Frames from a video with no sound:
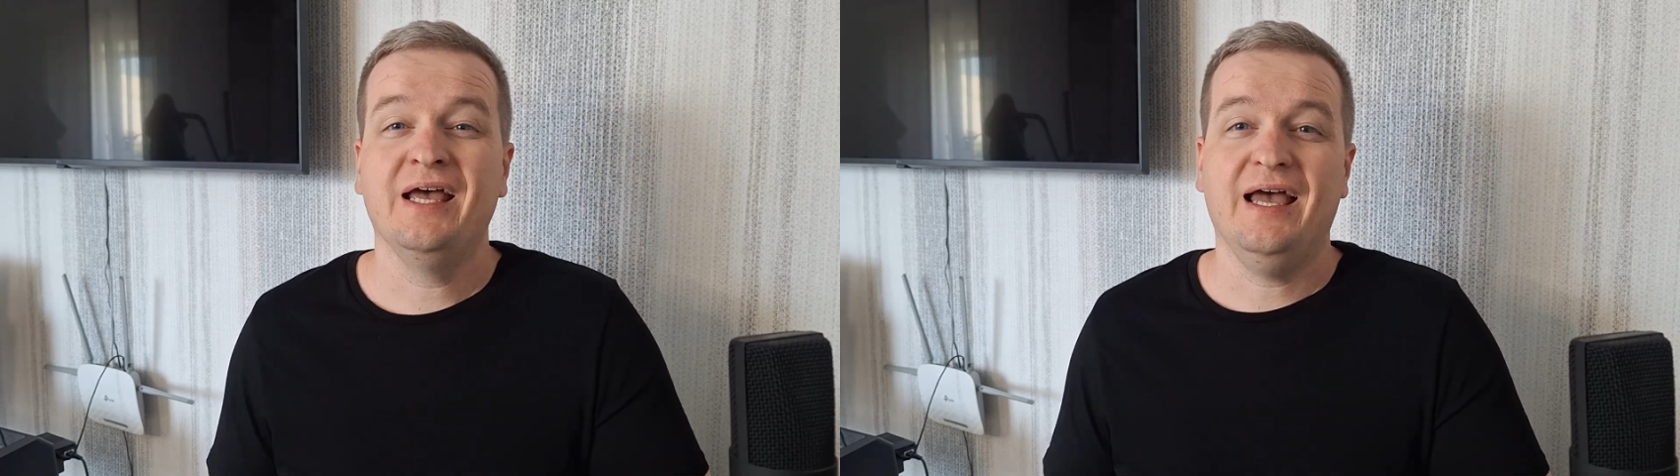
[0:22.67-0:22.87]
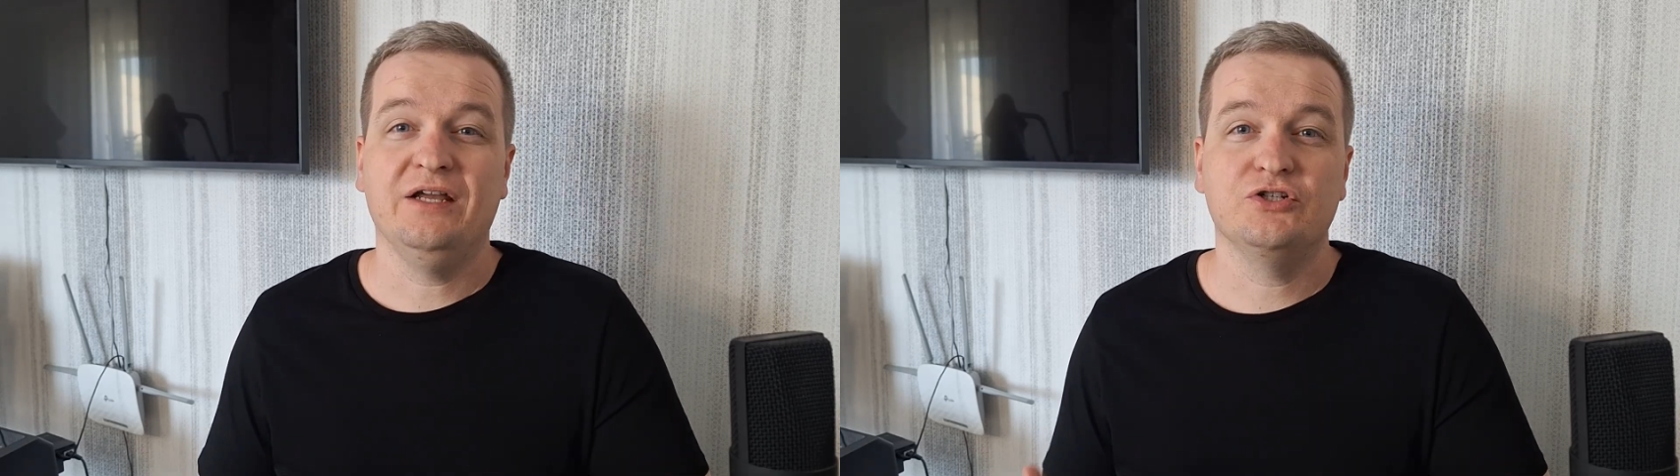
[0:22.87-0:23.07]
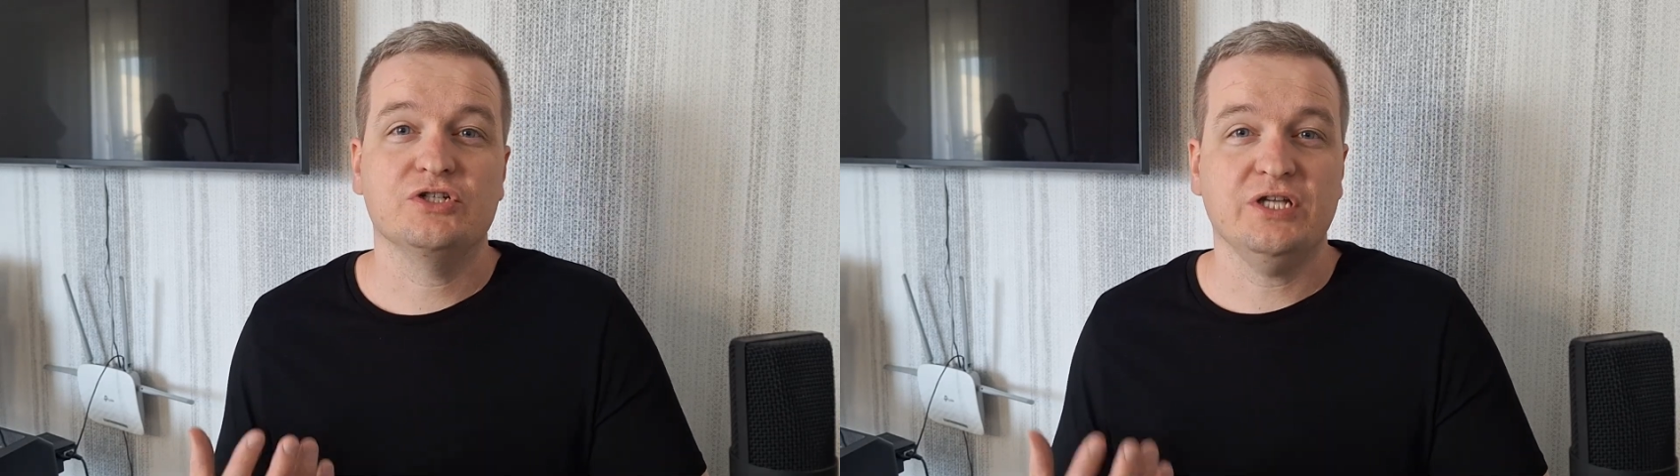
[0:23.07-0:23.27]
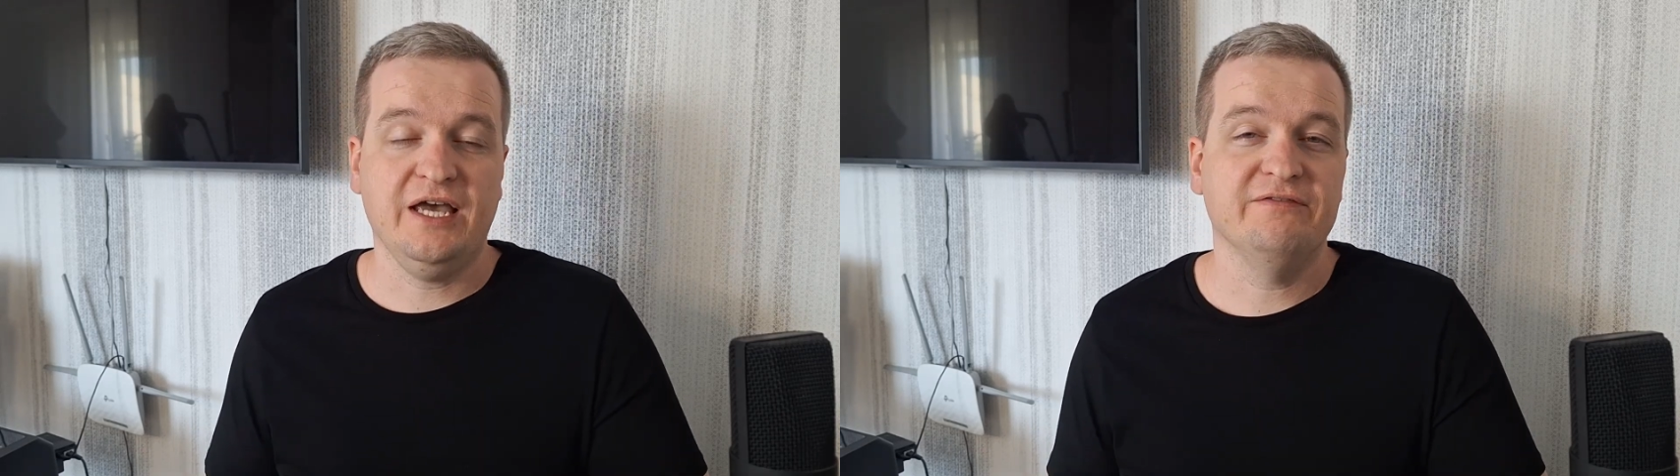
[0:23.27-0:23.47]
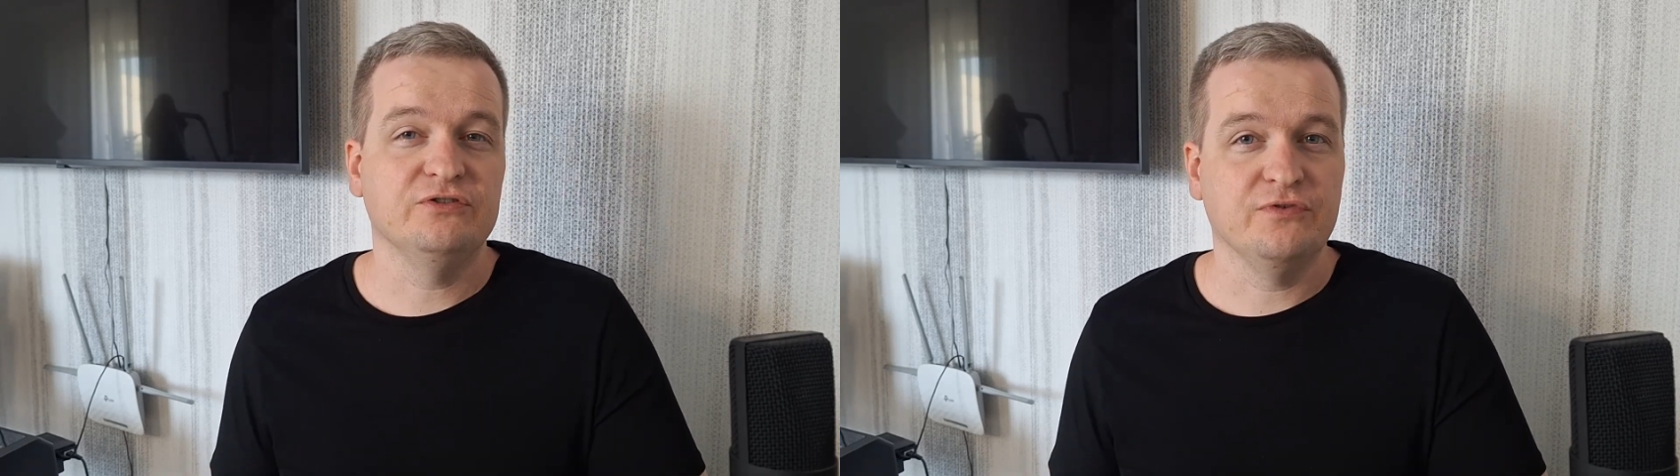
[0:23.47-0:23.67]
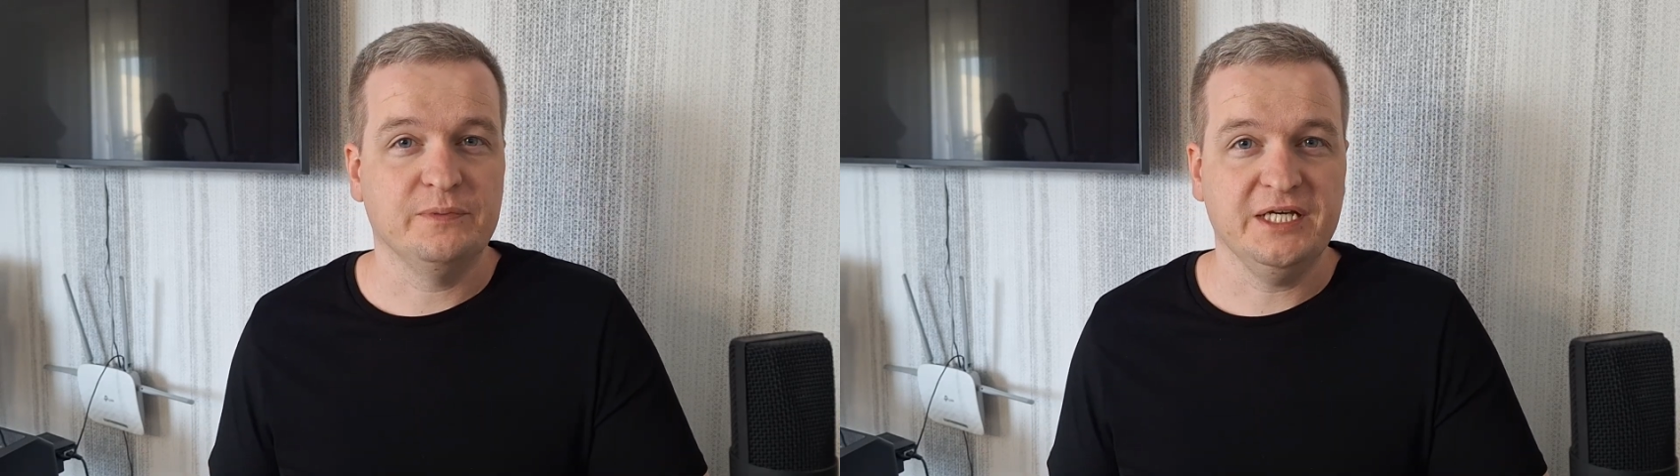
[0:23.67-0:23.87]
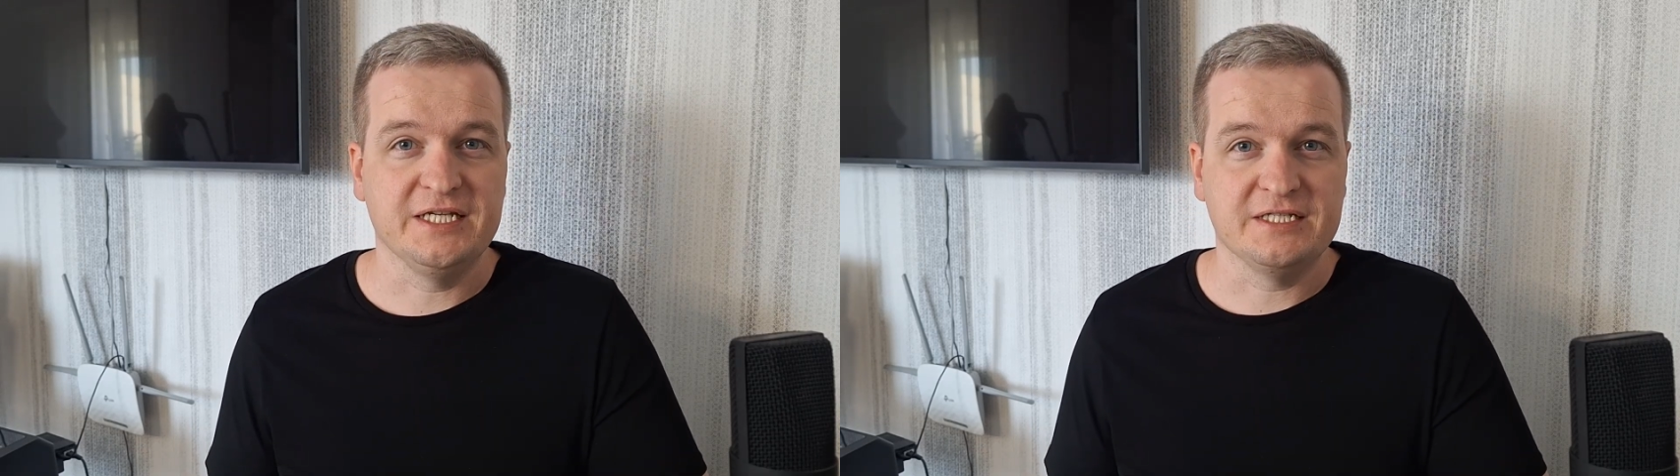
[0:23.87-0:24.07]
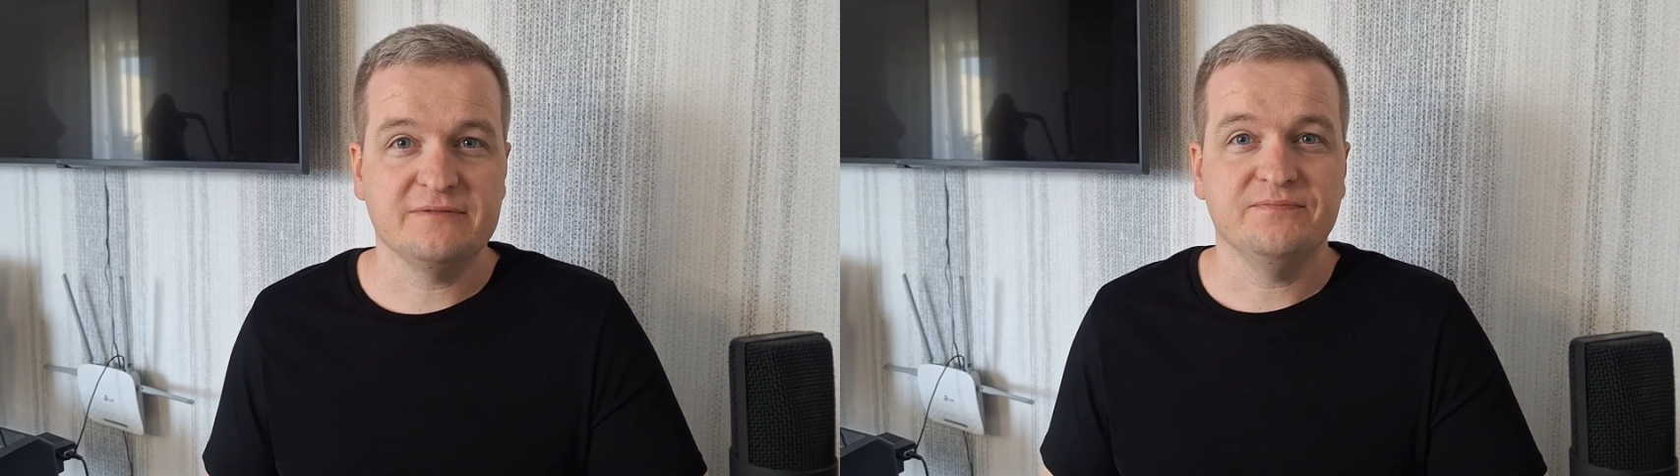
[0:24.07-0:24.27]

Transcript: and just have it replaced.